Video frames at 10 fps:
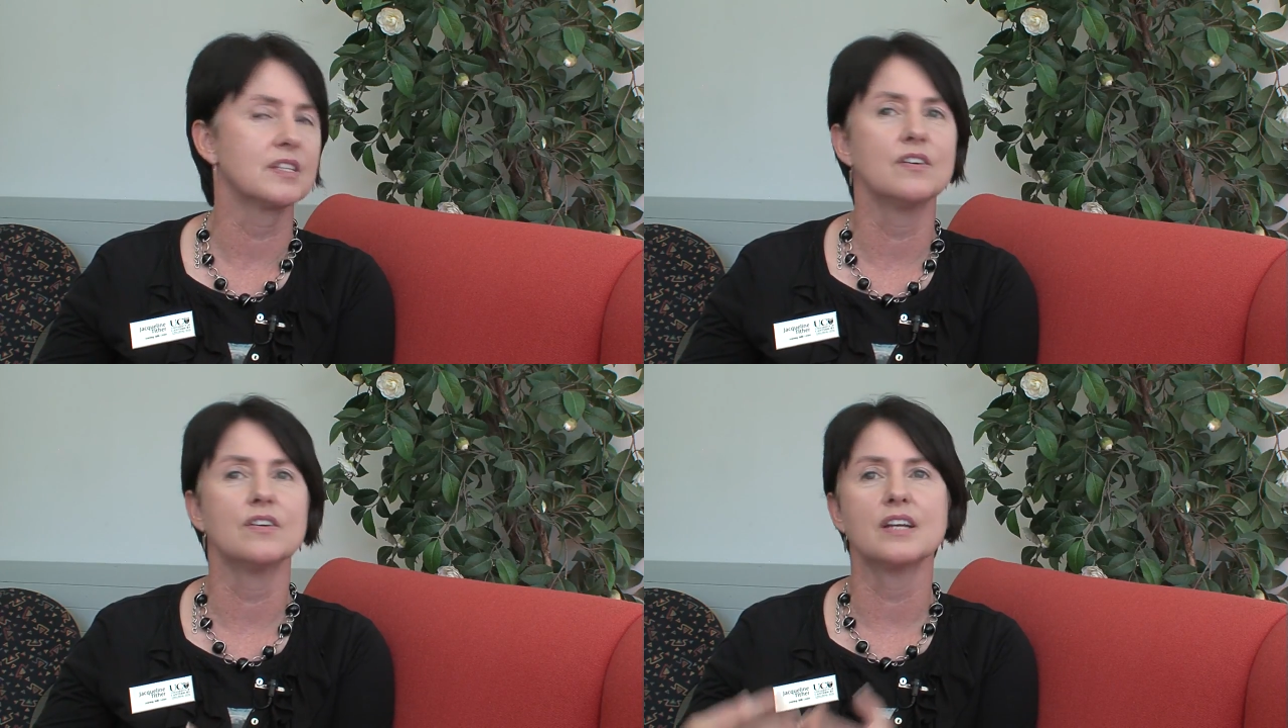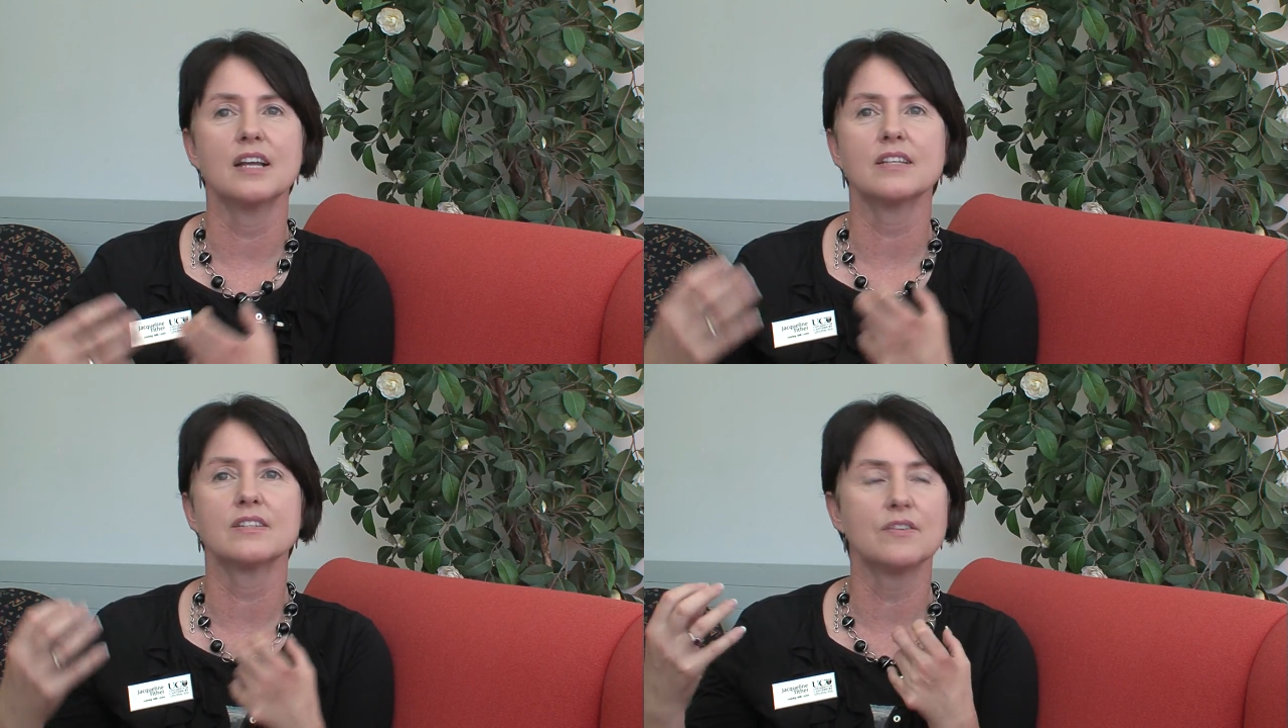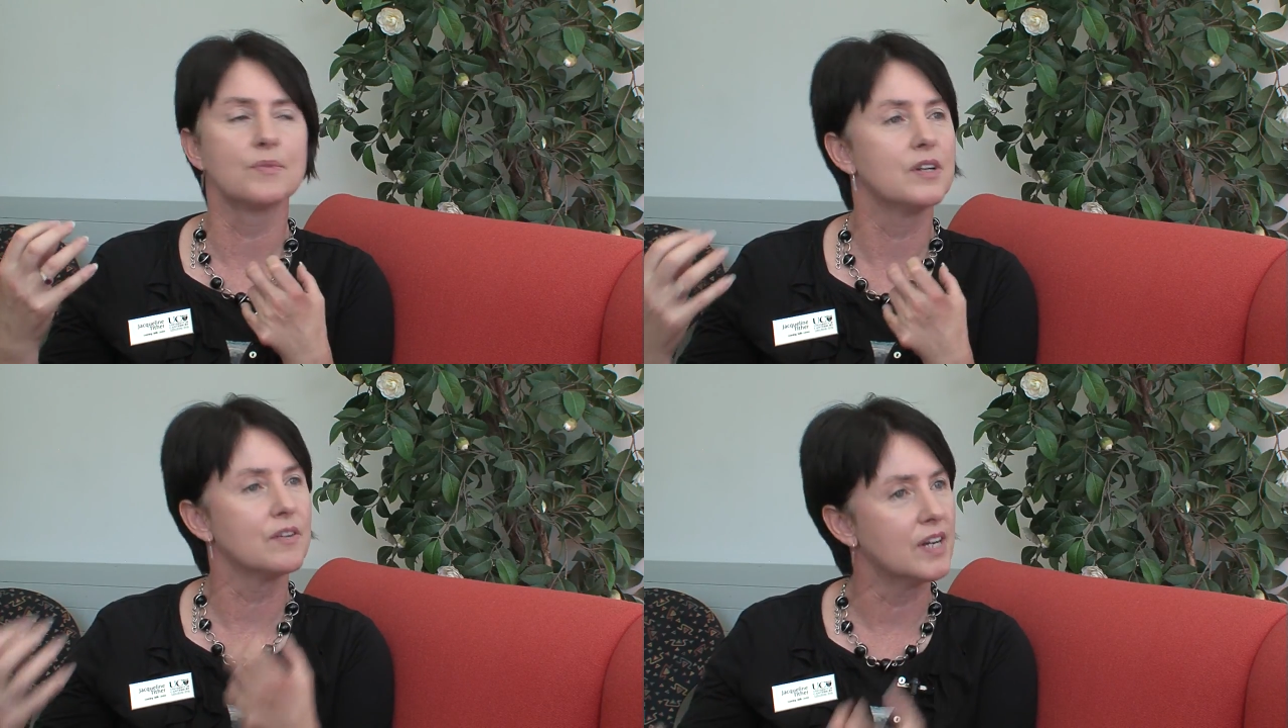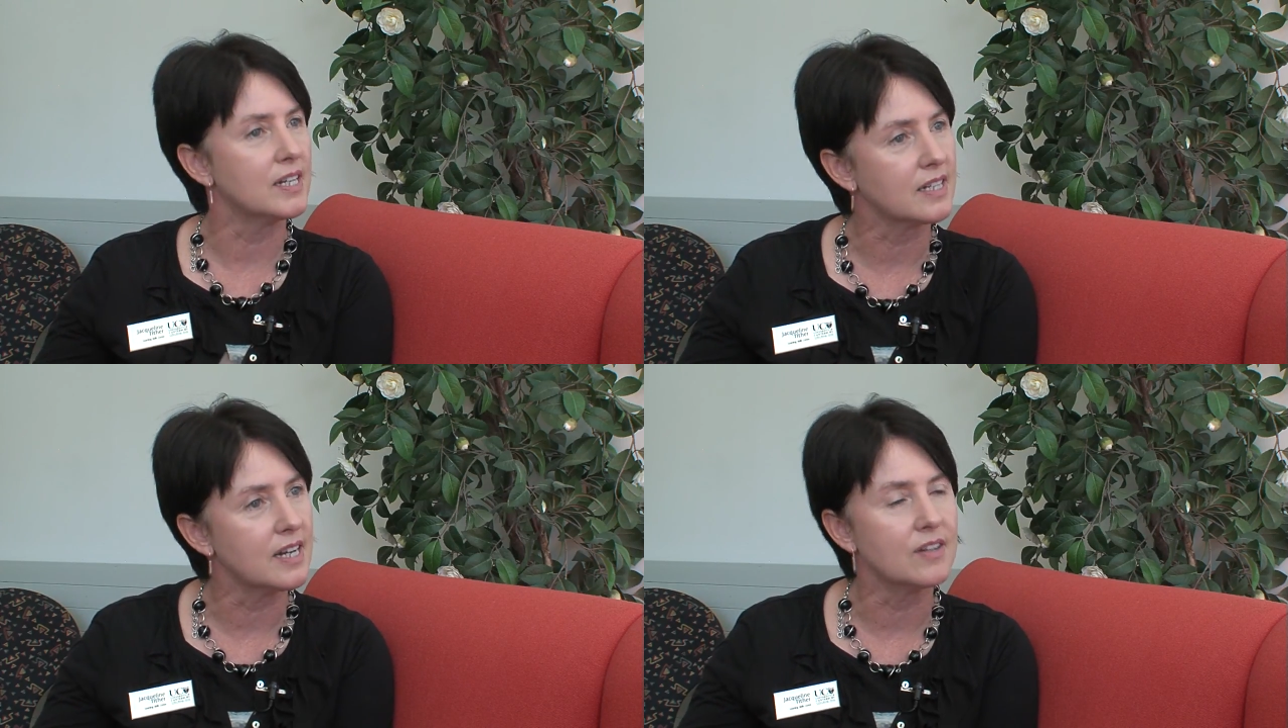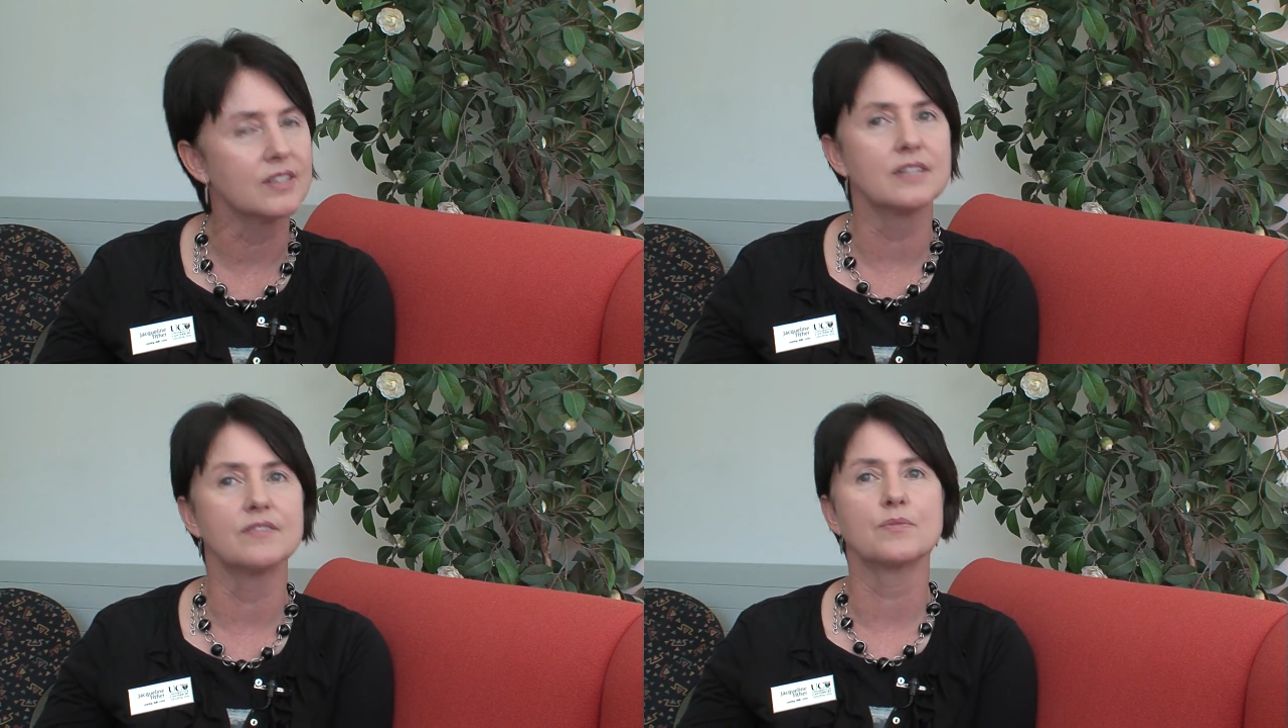we're not writing
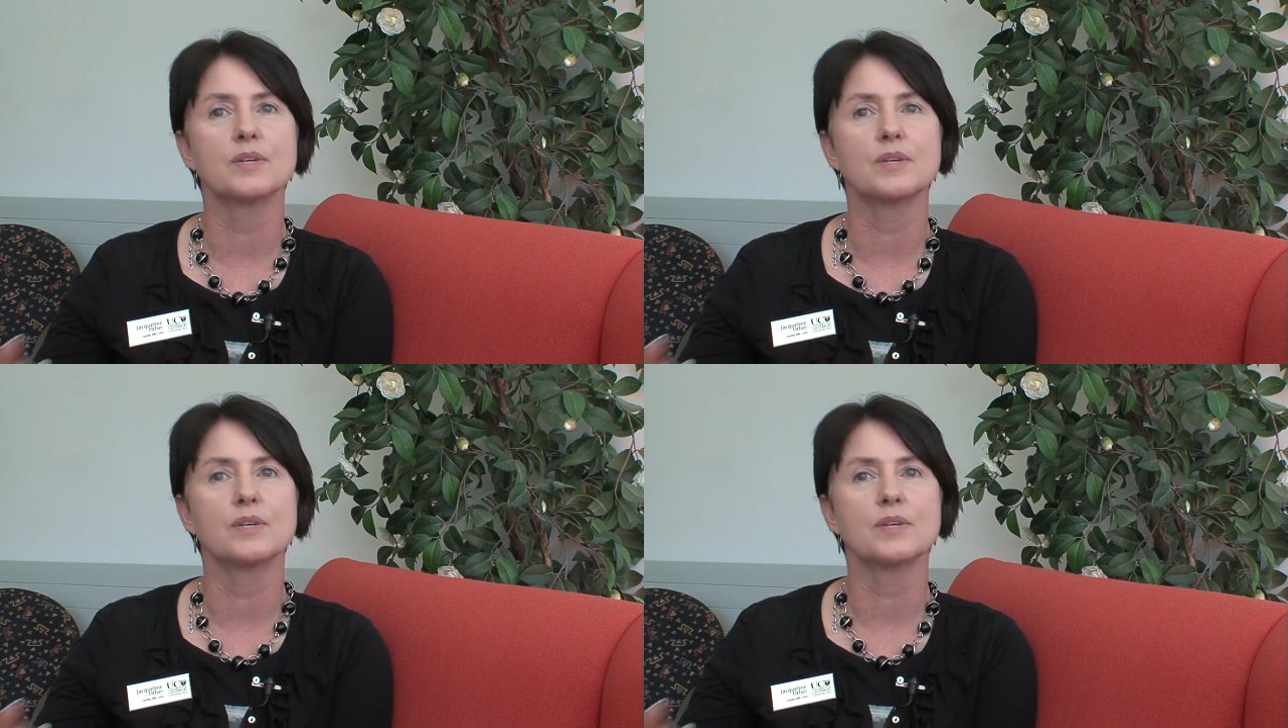narratives,